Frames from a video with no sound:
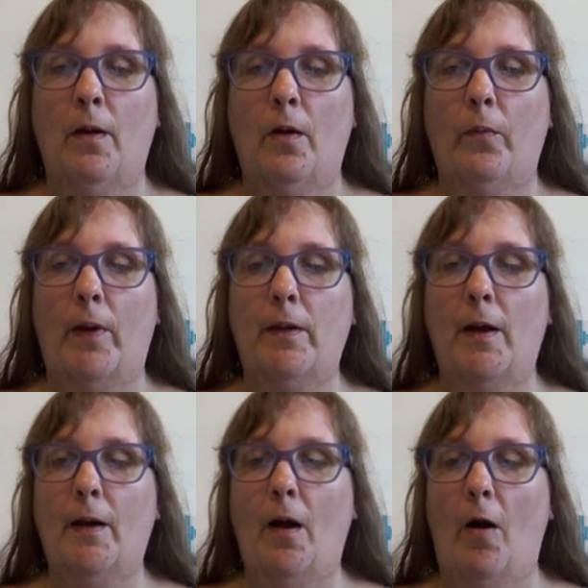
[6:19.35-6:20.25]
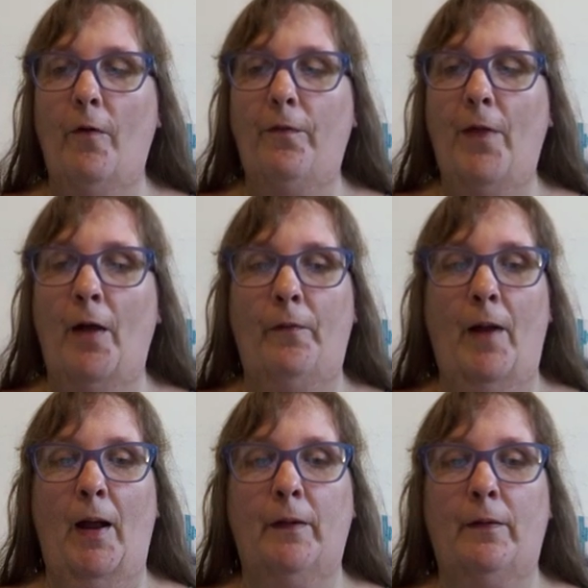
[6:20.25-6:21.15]
When they got off that
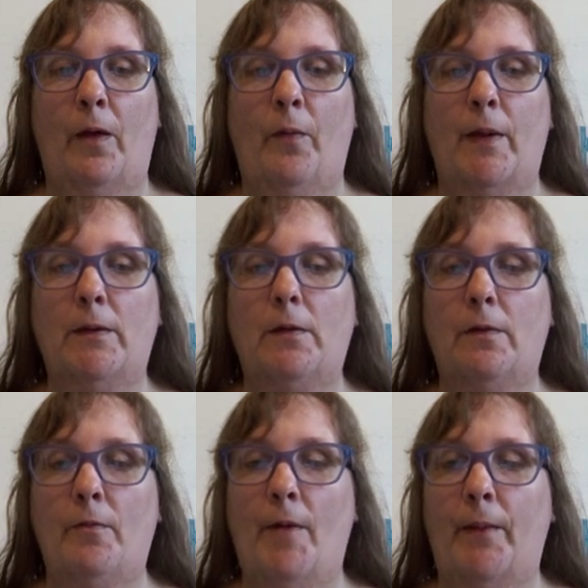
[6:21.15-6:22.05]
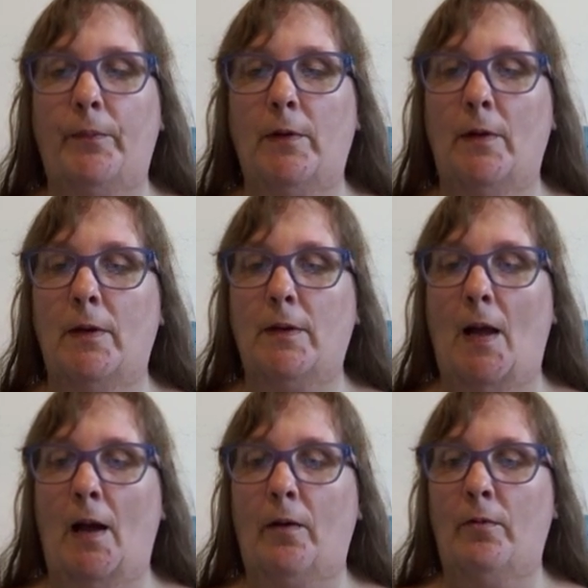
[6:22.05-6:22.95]
ride, they went to the Raptor
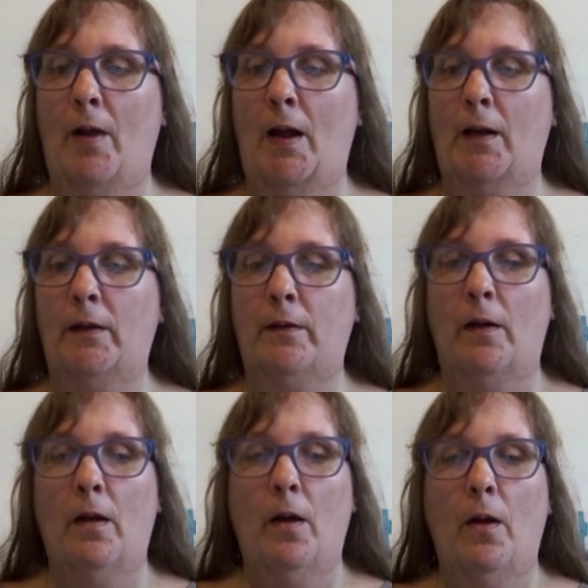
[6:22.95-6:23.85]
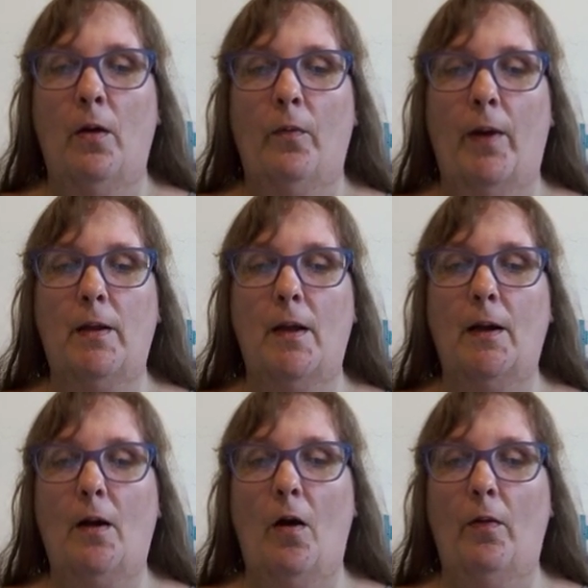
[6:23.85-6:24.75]
Attack ride. When they
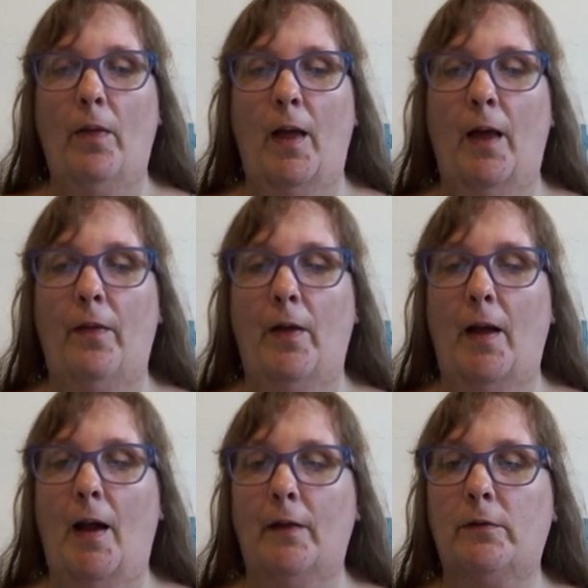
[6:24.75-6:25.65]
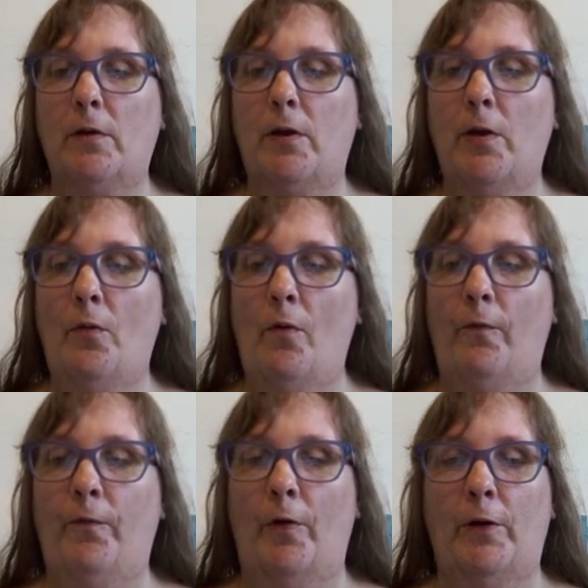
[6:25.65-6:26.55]
got there, they had to queue up
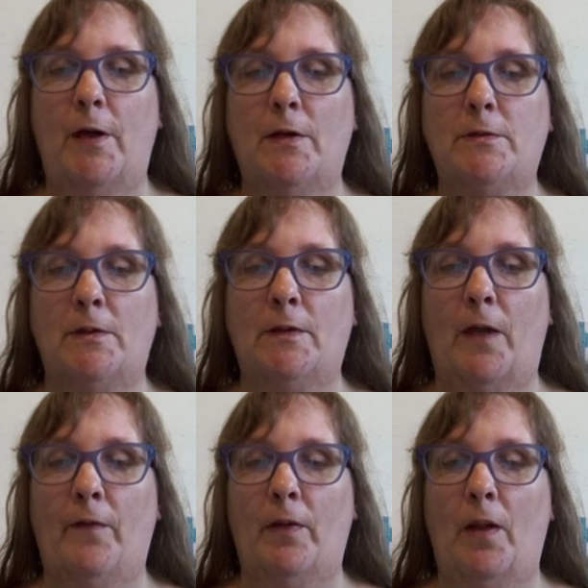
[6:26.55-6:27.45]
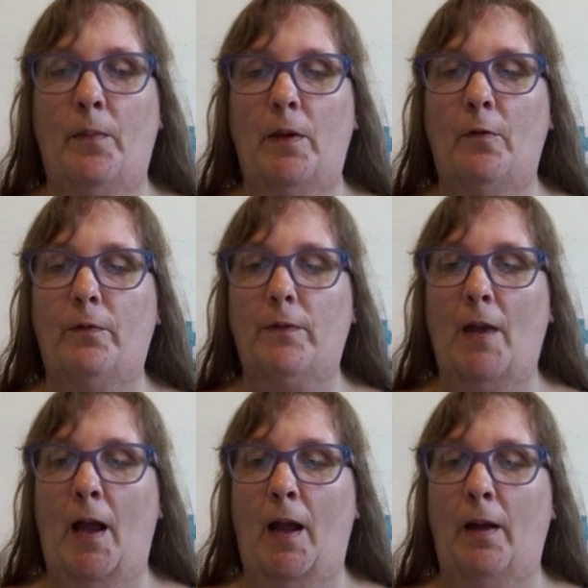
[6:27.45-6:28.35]
for ages, giving them enough
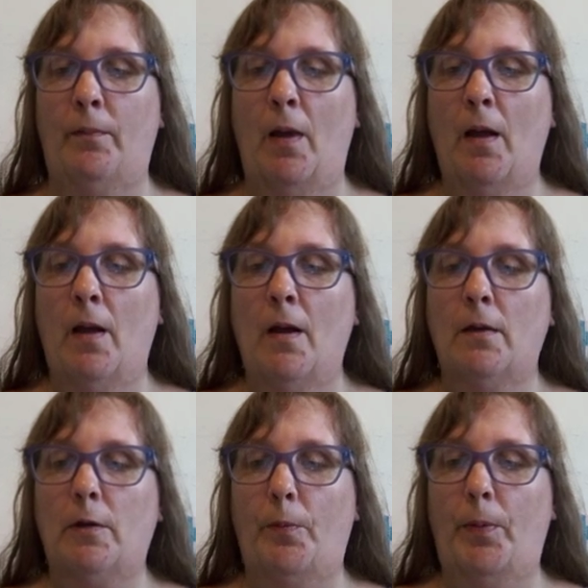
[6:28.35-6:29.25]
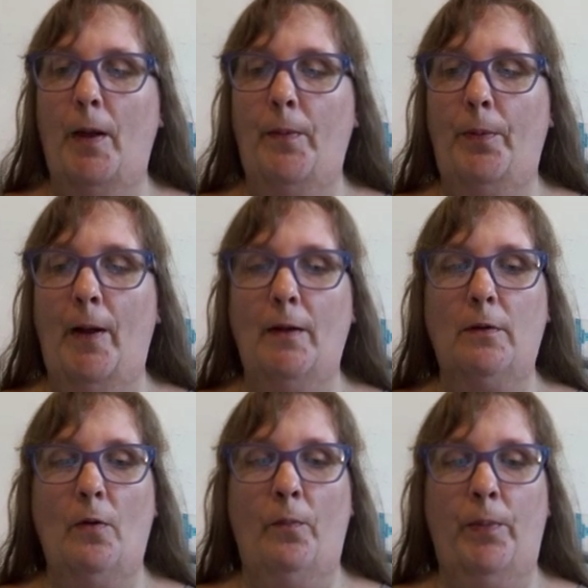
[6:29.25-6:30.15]
time to play pranks
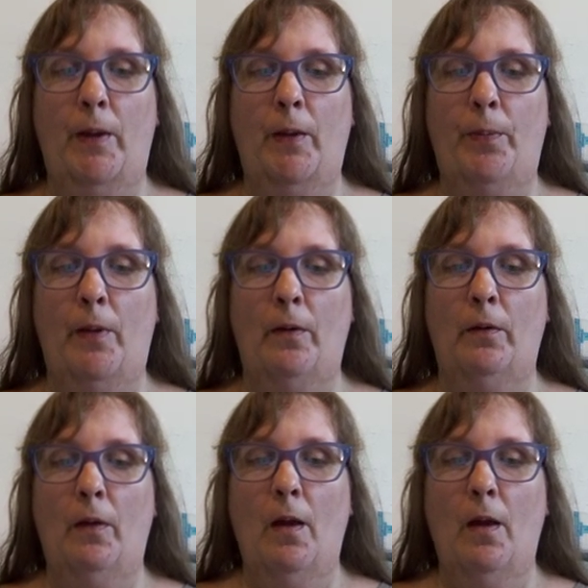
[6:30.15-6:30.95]
on people.